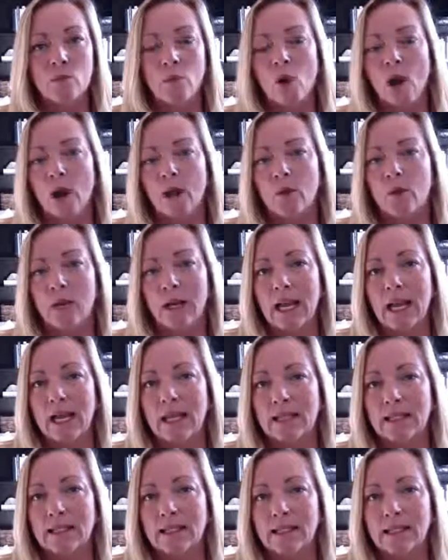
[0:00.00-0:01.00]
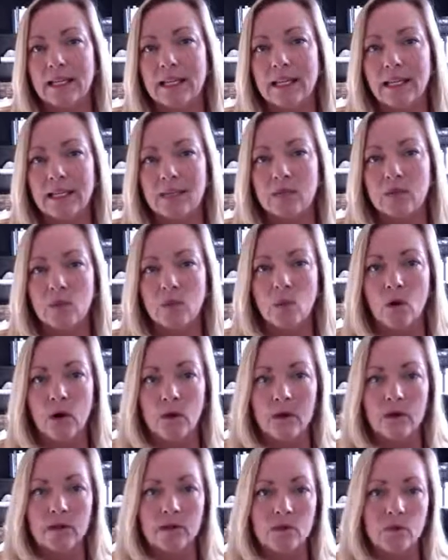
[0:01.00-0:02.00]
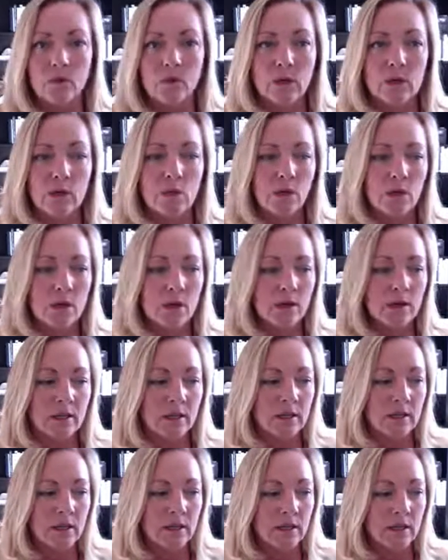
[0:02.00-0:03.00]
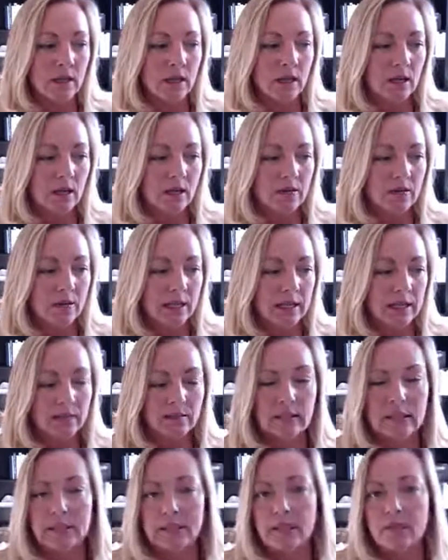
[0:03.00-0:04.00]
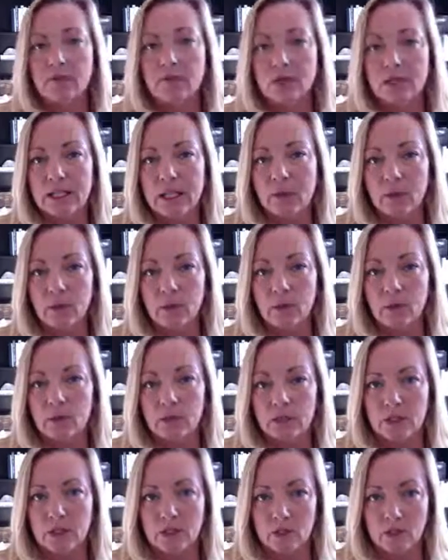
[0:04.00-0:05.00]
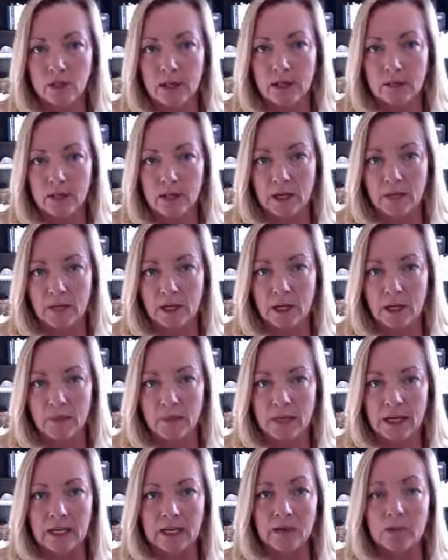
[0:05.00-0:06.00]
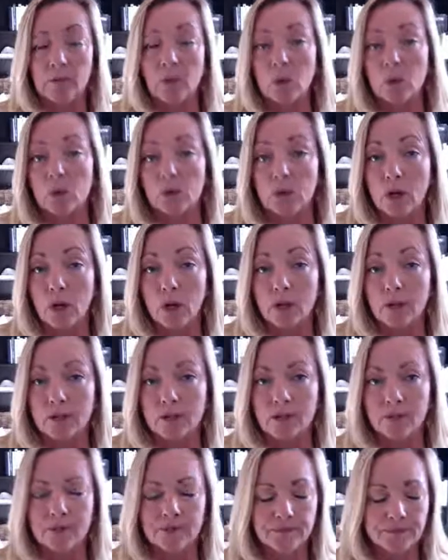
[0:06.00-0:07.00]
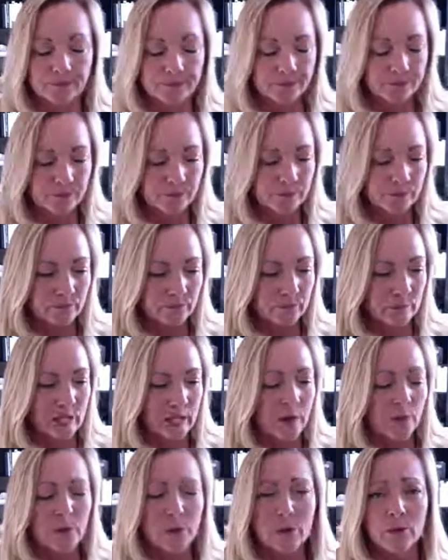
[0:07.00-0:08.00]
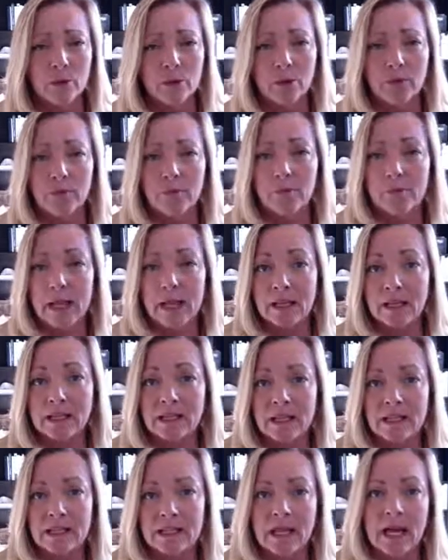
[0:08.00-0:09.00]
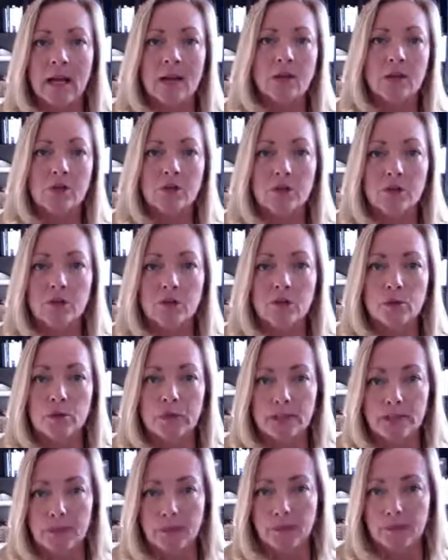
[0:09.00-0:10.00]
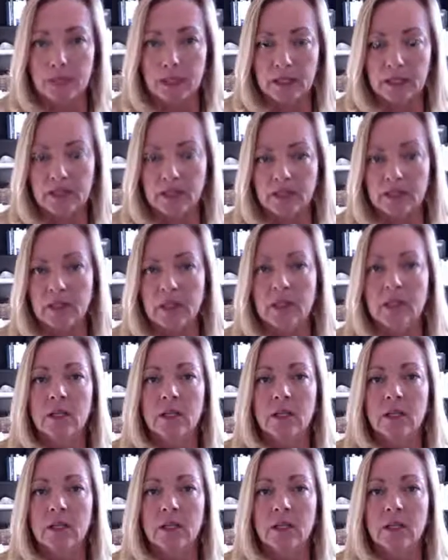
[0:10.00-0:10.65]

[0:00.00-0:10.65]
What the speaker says: why we had seeds was we were let's say, for example, it was a direct mail campaign of postcards, and we were mailing these out to recipients